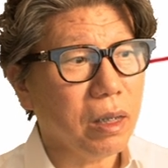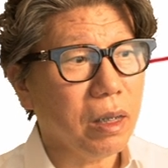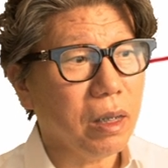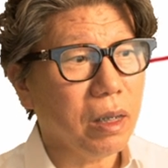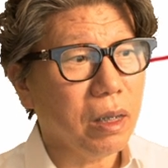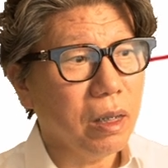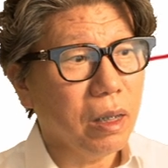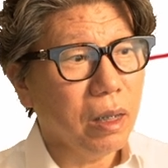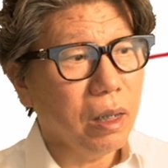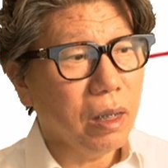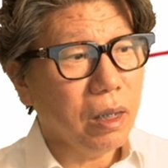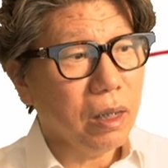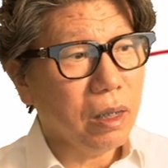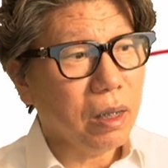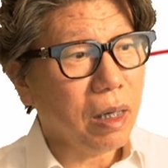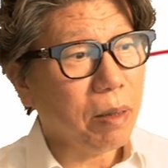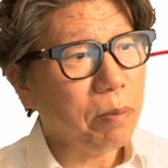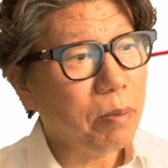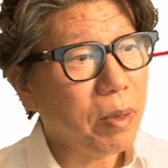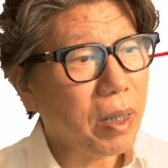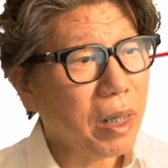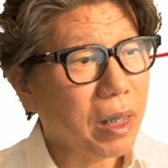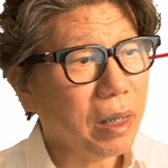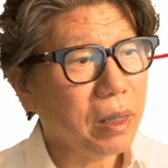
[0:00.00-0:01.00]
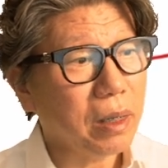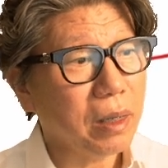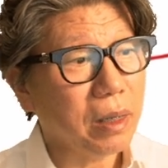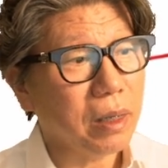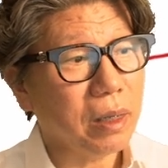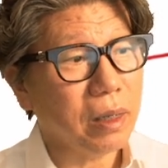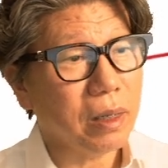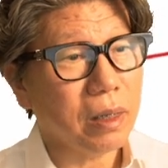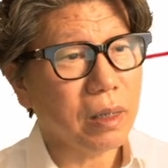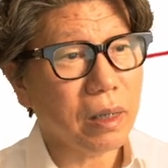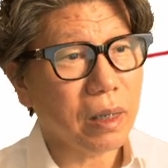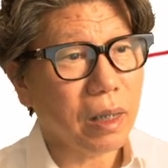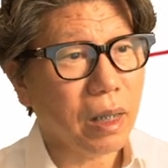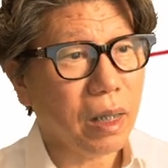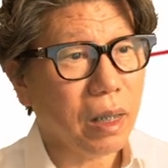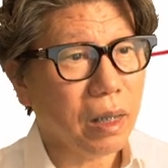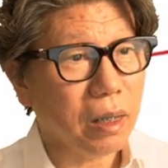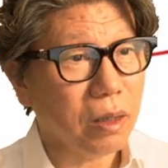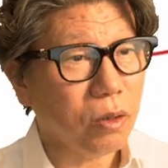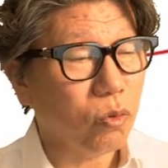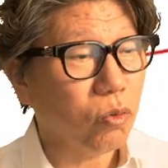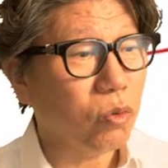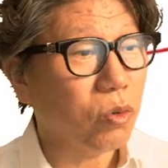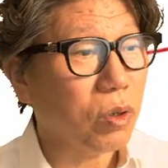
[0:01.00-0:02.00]
treatment methods such as rampa
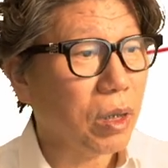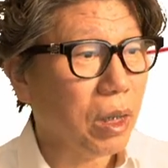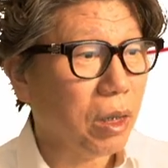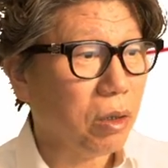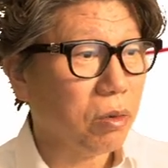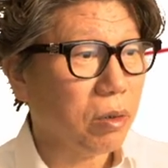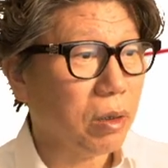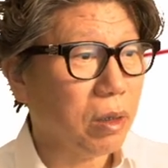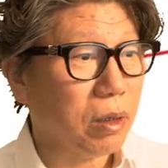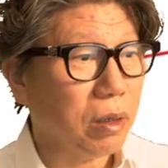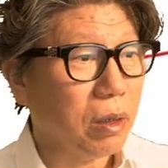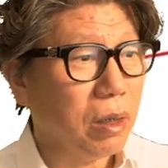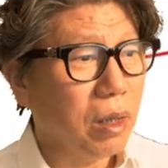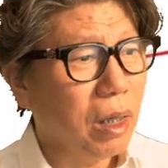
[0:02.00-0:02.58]
are important.